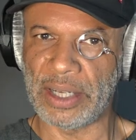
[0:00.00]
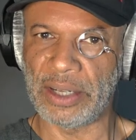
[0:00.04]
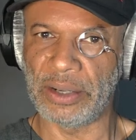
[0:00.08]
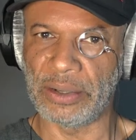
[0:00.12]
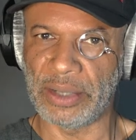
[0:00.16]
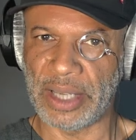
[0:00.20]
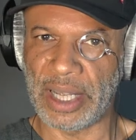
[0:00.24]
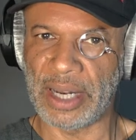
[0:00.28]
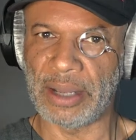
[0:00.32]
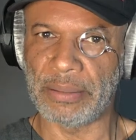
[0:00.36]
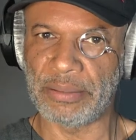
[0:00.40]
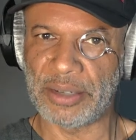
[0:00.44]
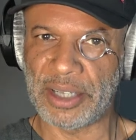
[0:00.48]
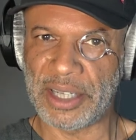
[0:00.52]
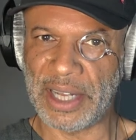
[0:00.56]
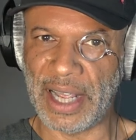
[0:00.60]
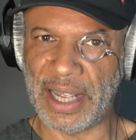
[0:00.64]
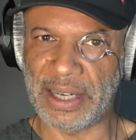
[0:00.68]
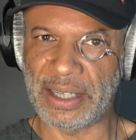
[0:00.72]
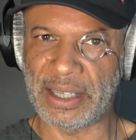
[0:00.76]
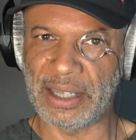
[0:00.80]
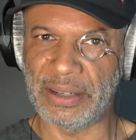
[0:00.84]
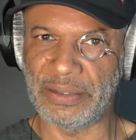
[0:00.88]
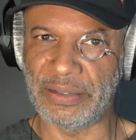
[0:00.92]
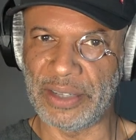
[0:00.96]
Don't get
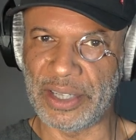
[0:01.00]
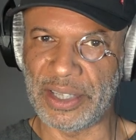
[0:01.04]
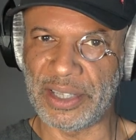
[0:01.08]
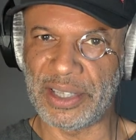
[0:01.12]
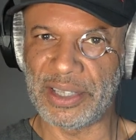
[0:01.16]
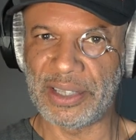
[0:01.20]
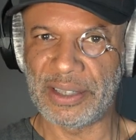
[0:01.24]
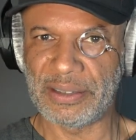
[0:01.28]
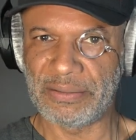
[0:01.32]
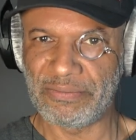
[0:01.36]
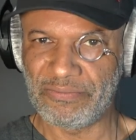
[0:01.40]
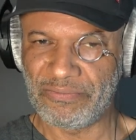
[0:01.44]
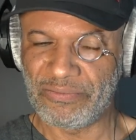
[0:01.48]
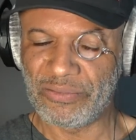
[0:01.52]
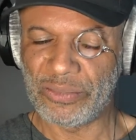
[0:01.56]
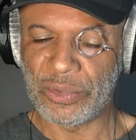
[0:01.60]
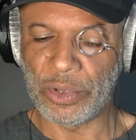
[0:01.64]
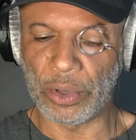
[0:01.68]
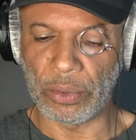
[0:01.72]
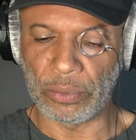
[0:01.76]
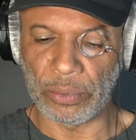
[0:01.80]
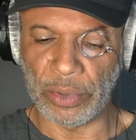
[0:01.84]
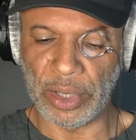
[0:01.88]
upset if it's not